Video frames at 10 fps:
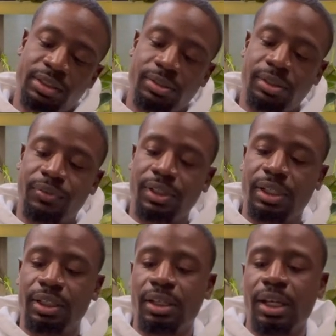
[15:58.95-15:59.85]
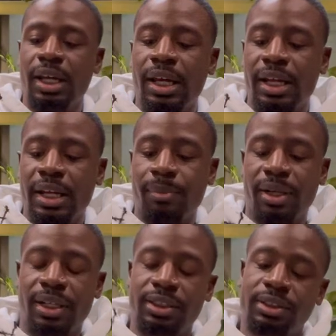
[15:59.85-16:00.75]
So I feel like they
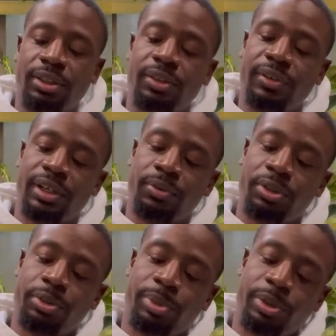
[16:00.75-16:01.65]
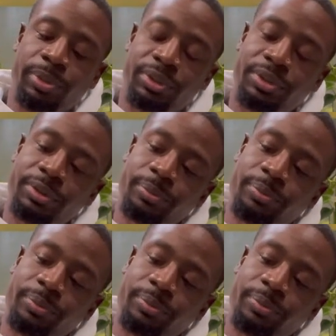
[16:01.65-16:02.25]
might not serve any real purpose.